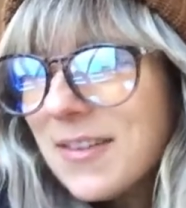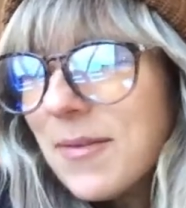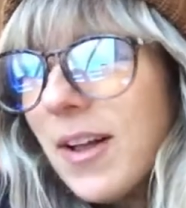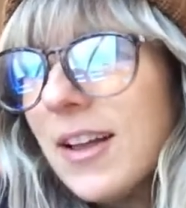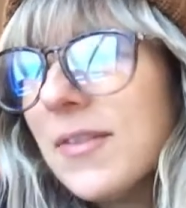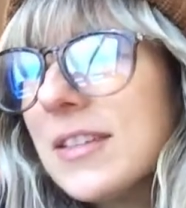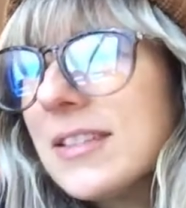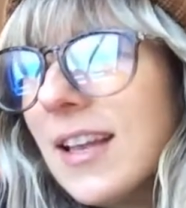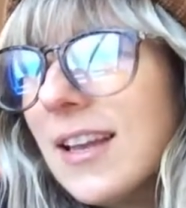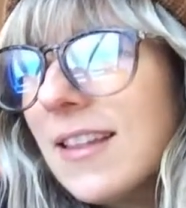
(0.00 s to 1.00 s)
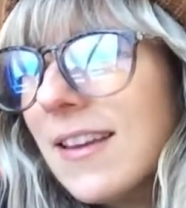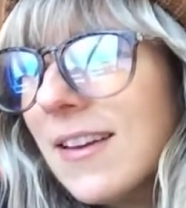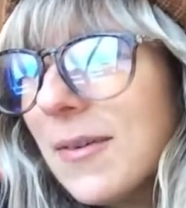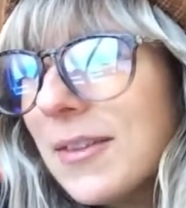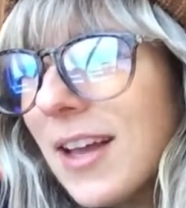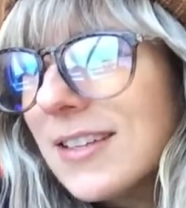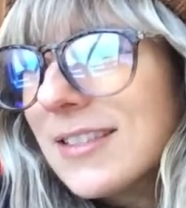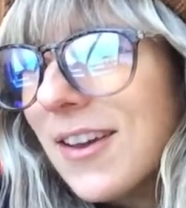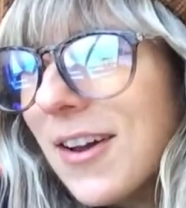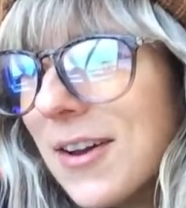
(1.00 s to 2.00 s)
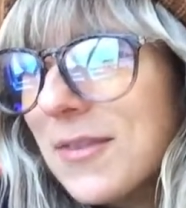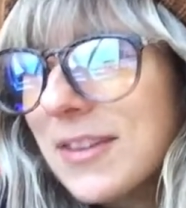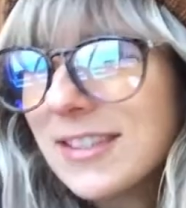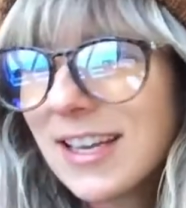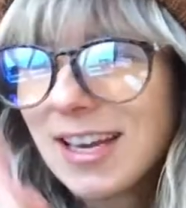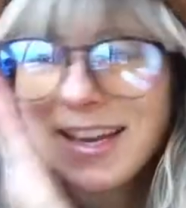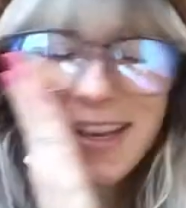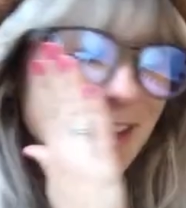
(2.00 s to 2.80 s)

Well, if it's sunny, then it won't last long if it's like